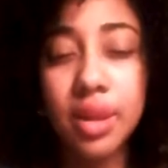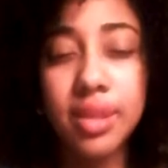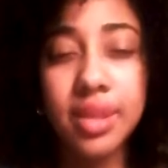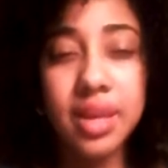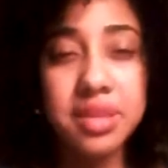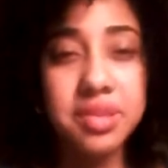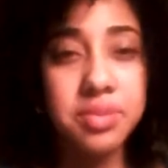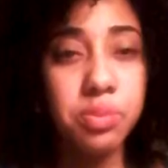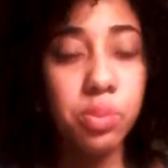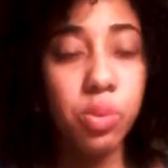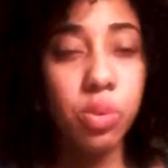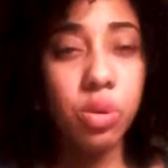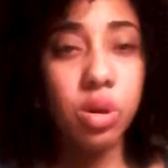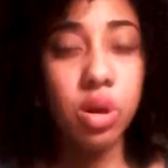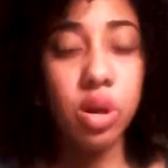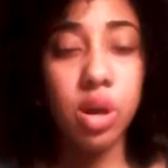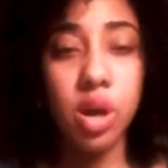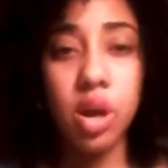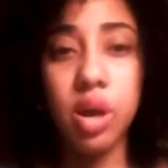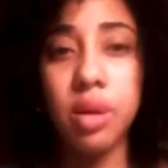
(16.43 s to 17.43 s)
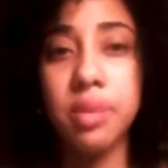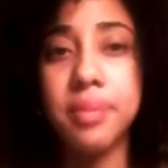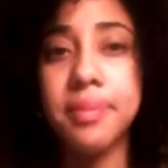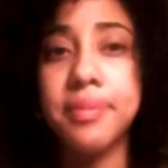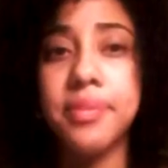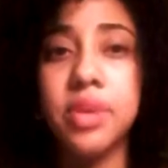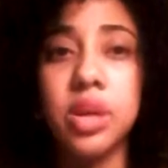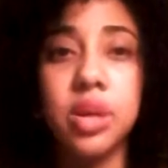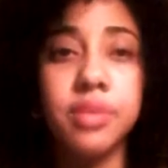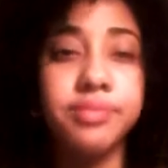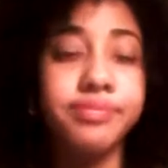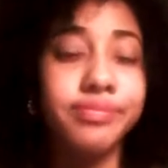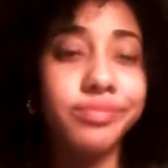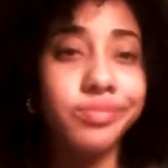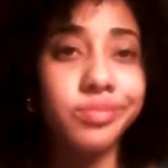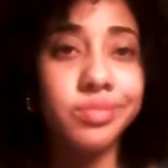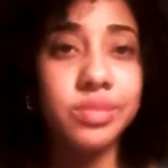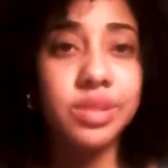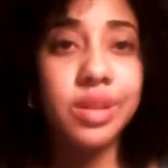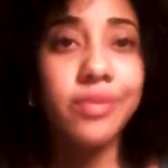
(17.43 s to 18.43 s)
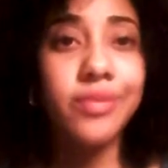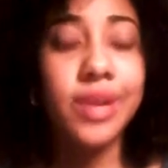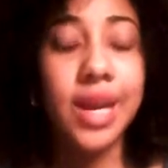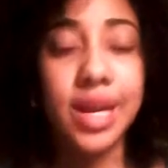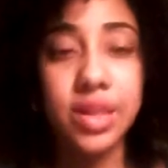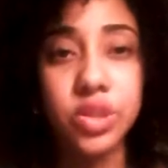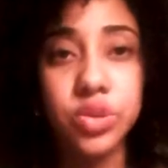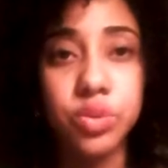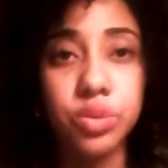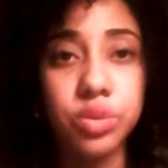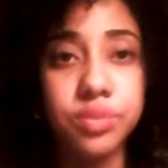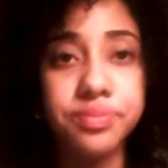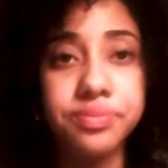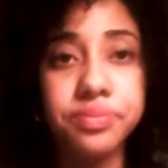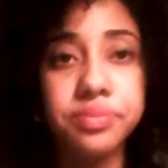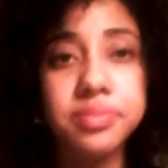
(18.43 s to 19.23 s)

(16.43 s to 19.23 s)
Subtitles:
that's more factual.